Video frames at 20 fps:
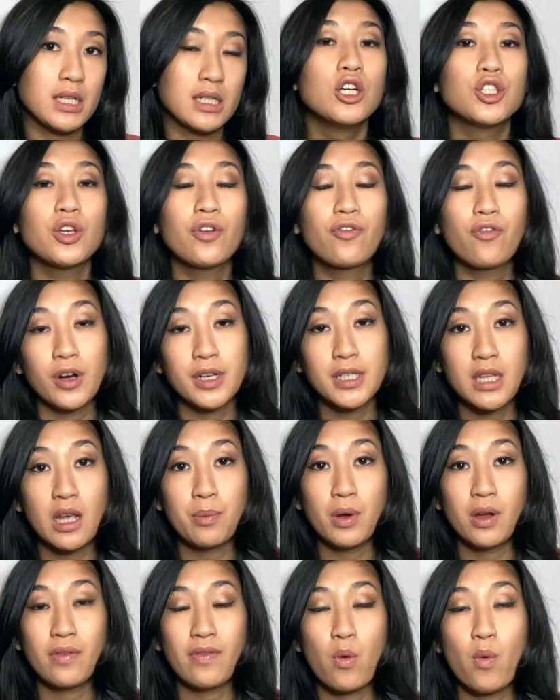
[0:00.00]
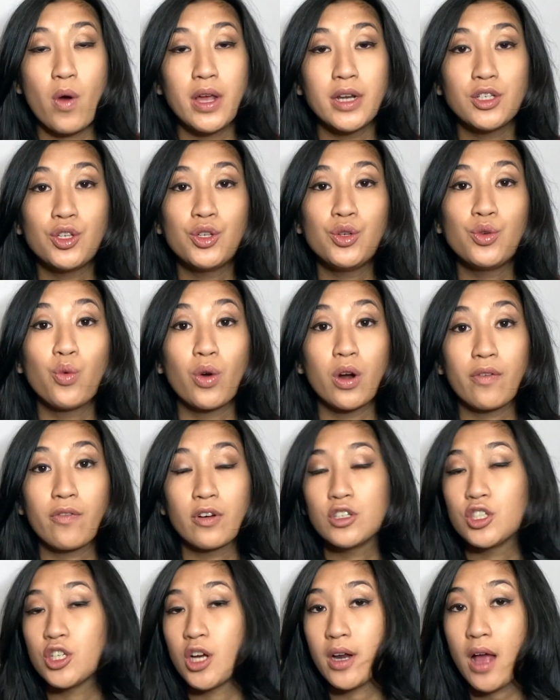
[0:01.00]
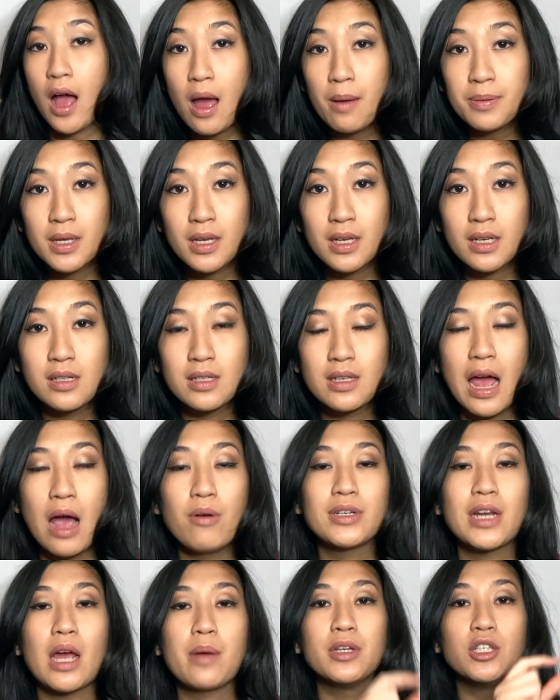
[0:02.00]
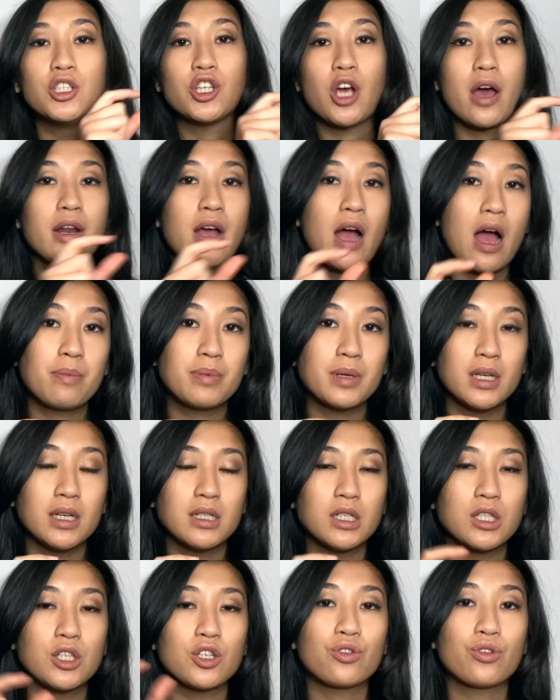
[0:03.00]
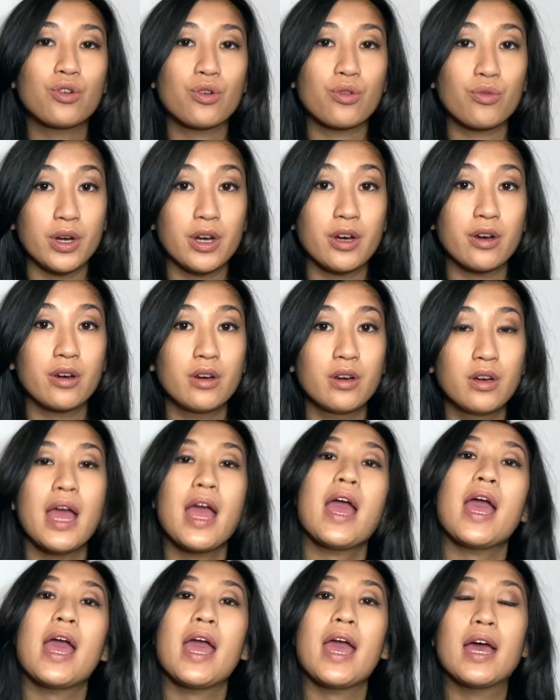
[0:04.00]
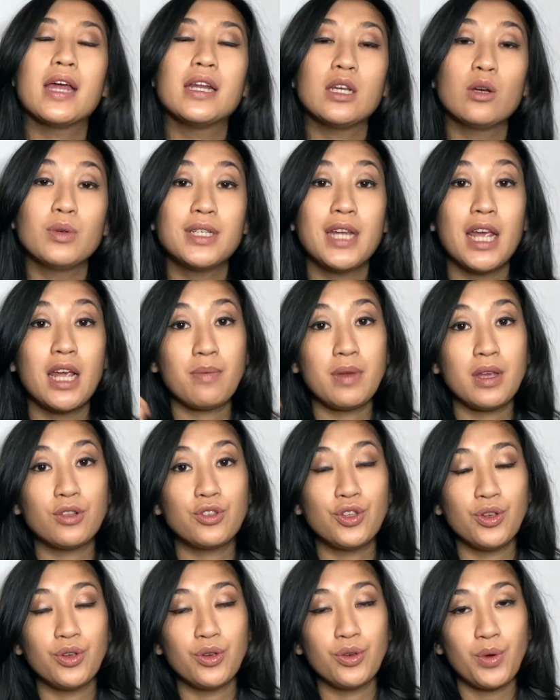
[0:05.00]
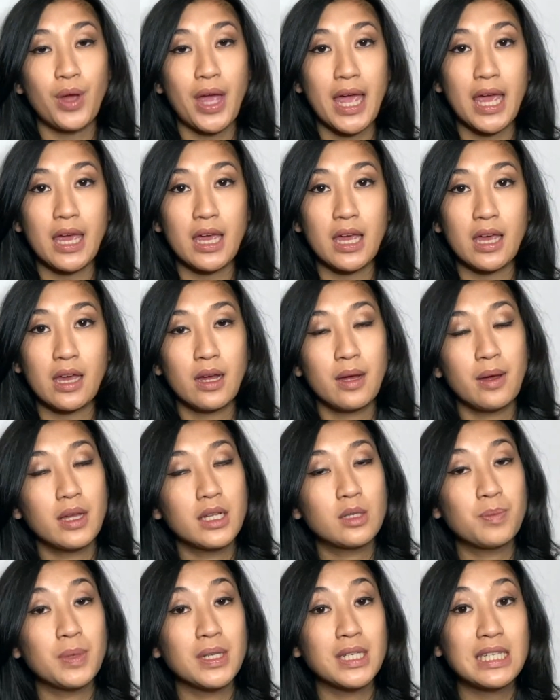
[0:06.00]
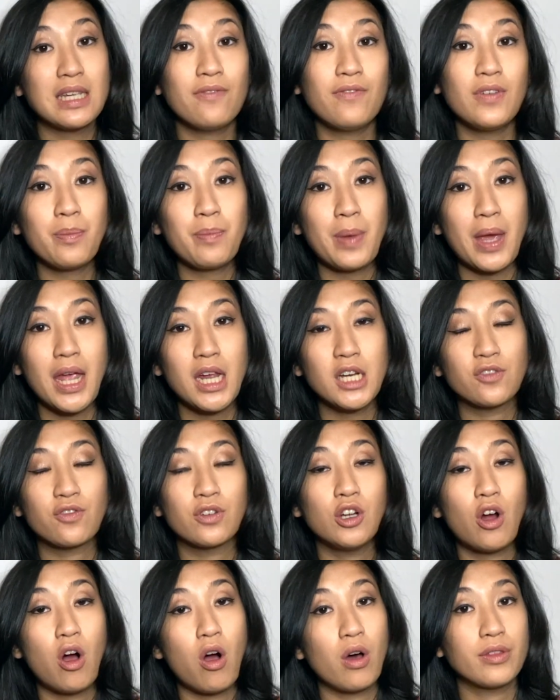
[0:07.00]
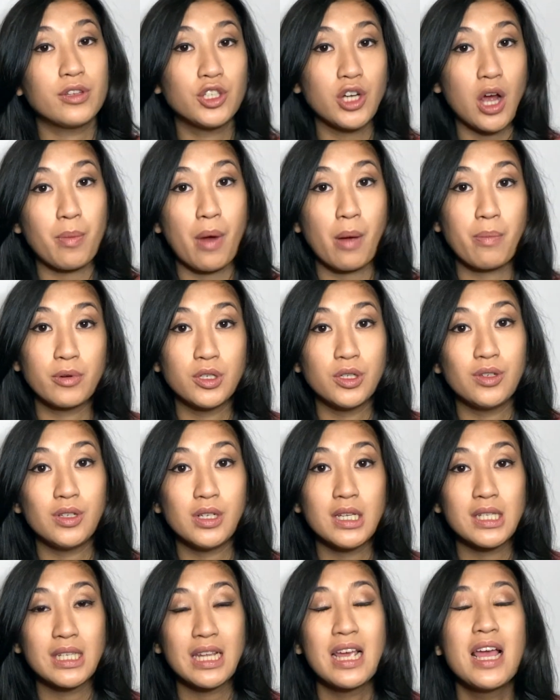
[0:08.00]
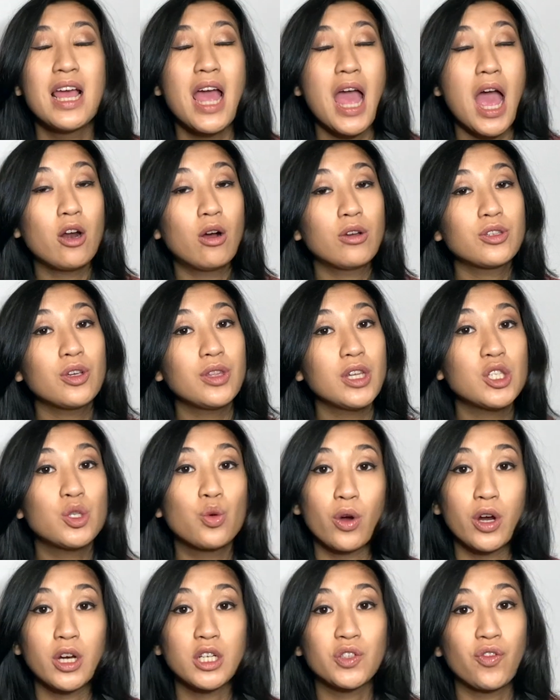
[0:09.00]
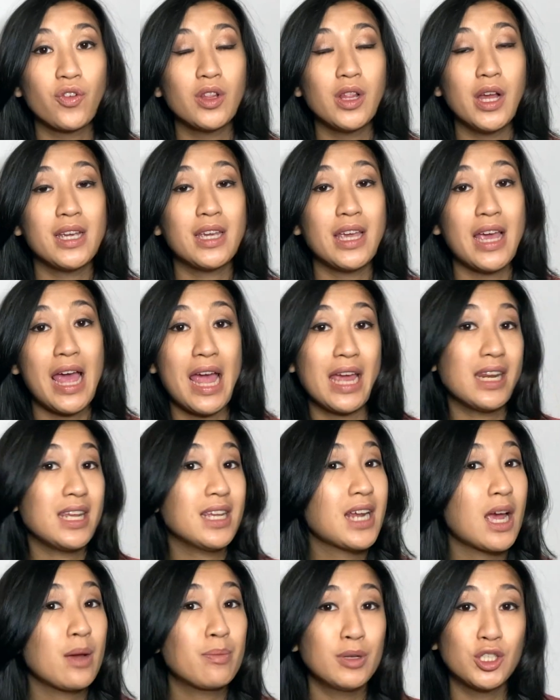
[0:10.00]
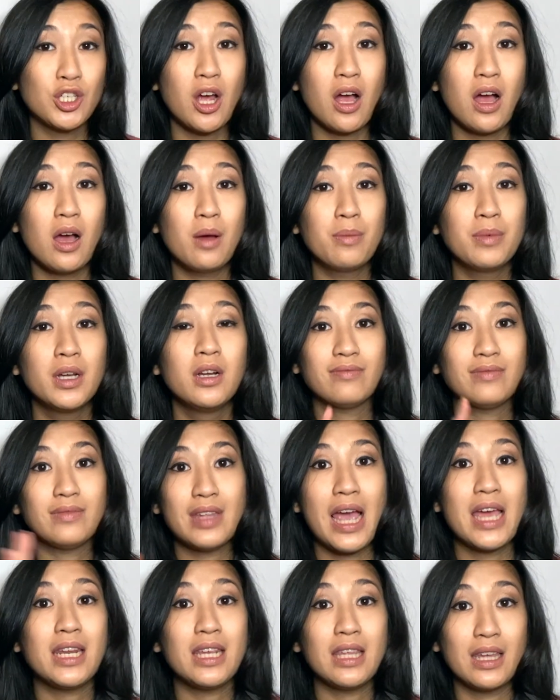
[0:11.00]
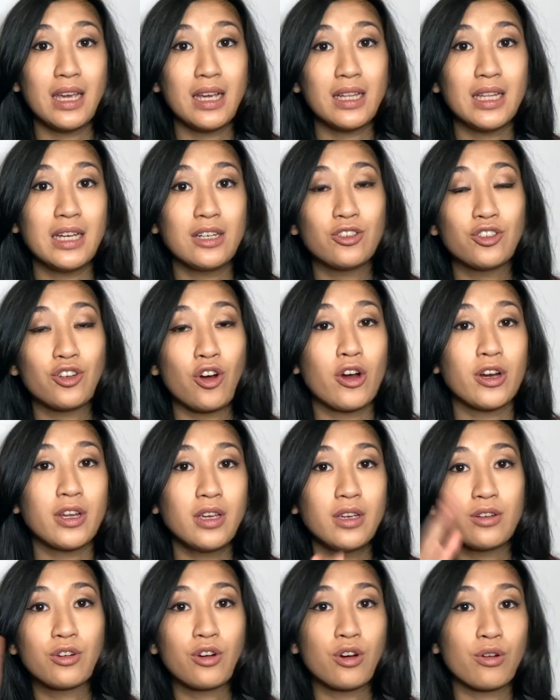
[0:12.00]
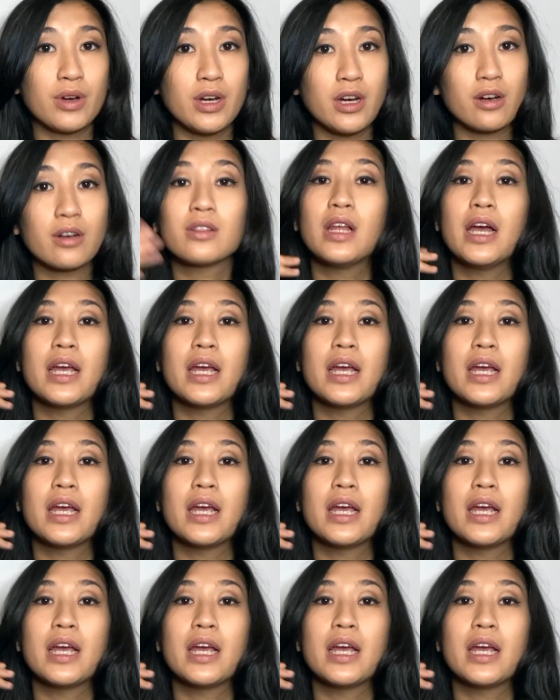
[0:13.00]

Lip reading: So for example, if I wanted to work for Johns Hopkins, I would type in Johns Hopkins career, and it would take me to a specific page for all the job opportunities. And also this works for like any type of job, anything like target career.